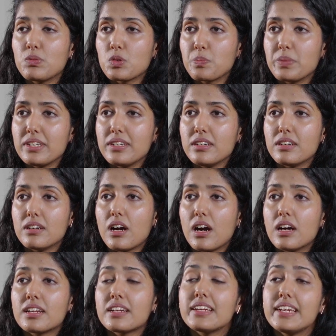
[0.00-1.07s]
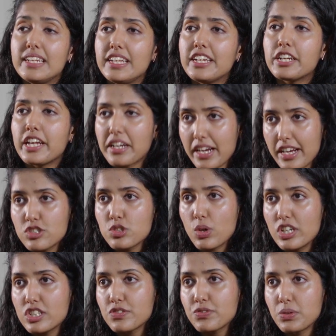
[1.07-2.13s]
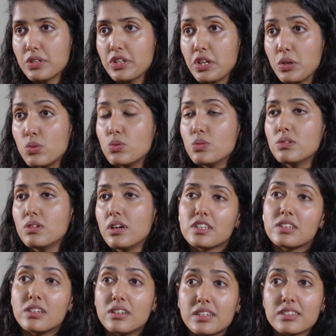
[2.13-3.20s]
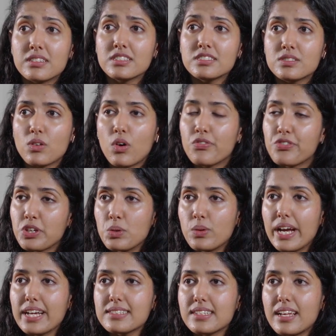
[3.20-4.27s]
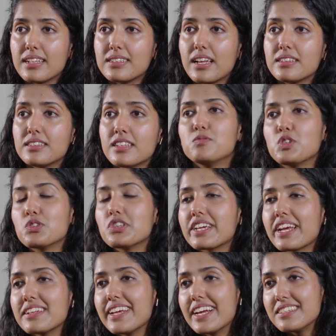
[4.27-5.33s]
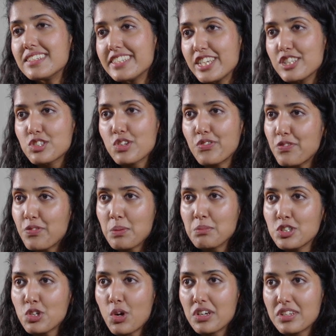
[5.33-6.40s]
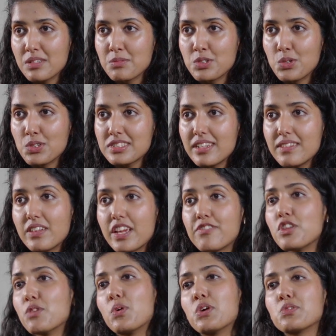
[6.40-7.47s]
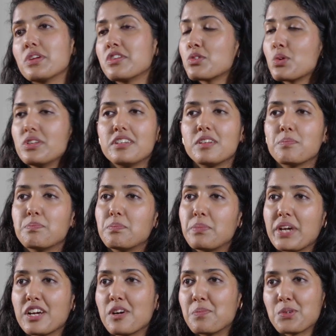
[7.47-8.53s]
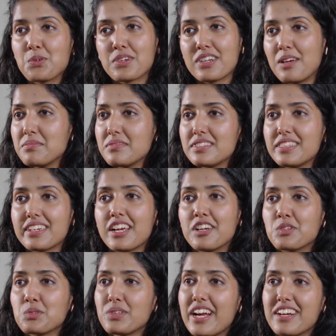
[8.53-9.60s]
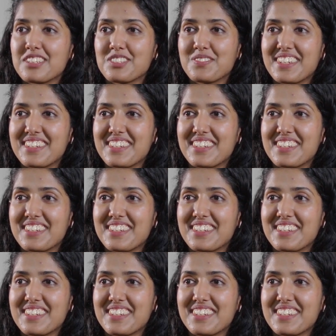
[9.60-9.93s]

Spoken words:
would be a really great choice for new learners of UX, and then, you know, they can get a taste of it from the short-term course, and if they want to enroll in a bigger program, they can do that as